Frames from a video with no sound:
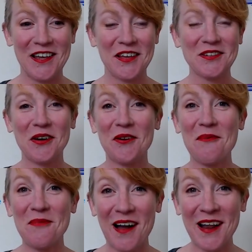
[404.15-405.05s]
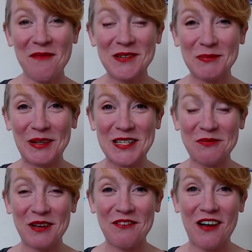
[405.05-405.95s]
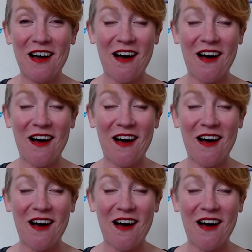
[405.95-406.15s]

So my name is Belinda Weaver.